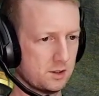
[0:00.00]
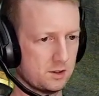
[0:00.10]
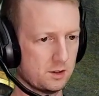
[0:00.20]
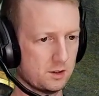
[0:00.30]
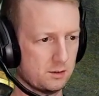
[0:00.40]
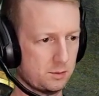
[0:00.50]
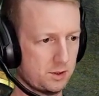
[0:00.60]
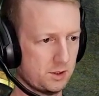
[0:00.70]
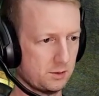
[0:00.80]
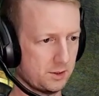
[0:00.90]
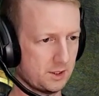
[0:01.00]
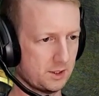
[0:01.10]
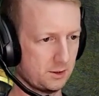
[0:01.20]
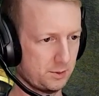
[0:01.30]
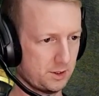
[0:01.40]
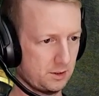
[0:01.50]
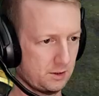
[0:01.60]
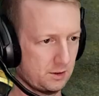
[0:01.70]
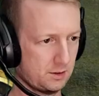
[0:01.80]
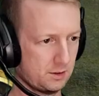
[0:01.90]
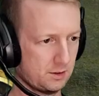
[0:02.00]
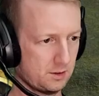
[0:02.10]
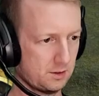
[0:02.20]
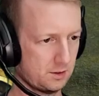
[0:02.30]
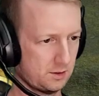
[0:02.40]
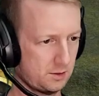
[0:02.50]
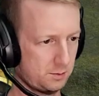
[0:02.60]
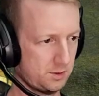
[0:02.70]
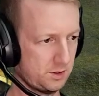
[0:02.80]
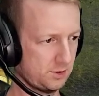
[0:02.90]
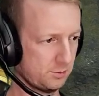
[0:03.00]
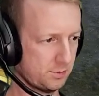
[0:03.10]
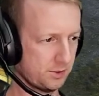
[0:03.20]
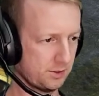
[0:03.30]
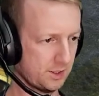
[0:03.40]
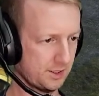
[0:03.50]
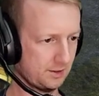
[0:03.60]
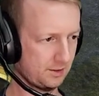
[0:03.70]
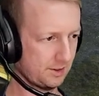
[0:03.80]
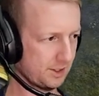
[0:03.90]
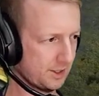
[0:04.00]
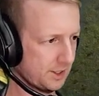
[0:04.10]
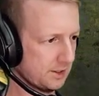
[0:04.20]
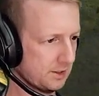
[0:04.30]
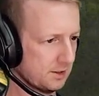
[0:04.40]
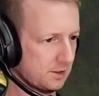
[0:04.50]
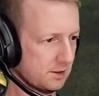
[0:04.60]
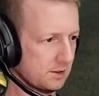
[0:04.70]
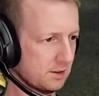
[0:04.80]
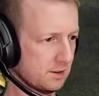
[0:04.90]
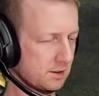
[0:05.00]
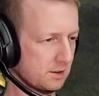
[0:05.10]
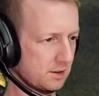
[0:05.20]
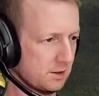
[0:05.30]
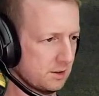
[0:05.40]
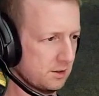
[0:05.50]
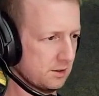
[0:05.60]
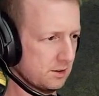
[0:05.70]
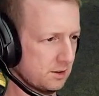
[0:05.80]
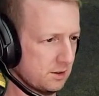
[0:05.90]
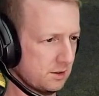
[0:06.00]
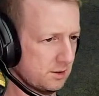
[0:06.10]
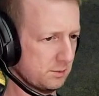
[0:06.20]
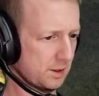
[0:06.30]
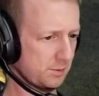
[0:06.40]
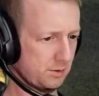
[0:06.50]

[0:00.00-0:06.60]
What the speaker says: Okay, we'll bring them out a little bit. Spears can poke their heads there. How many